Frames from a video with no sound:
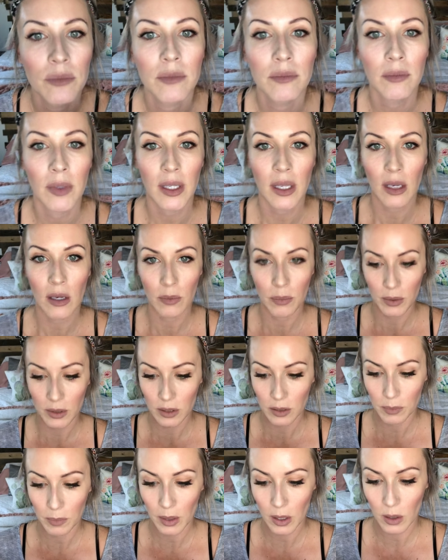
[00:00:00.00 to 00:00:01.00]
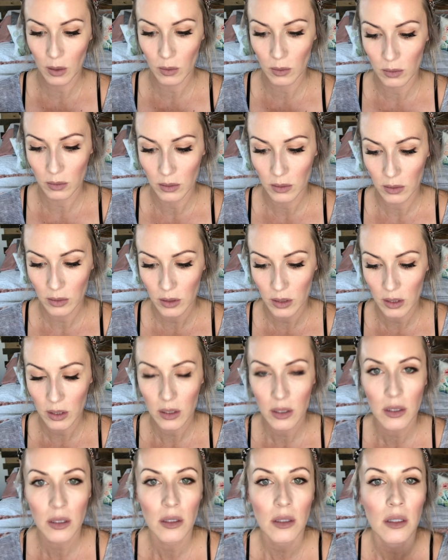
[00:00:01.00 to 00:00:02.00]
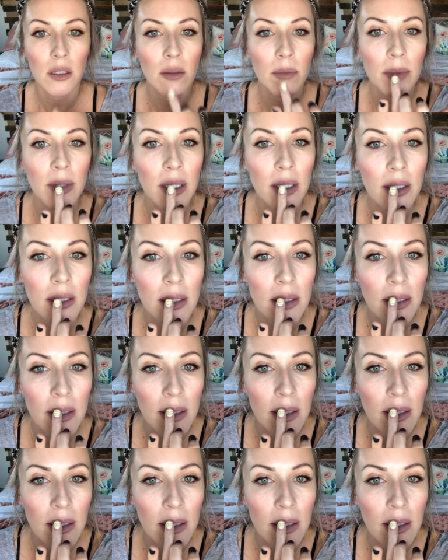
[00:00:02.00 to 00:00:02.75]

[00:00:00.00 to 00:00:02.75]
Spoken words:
my Cupid's bow, just a little bit.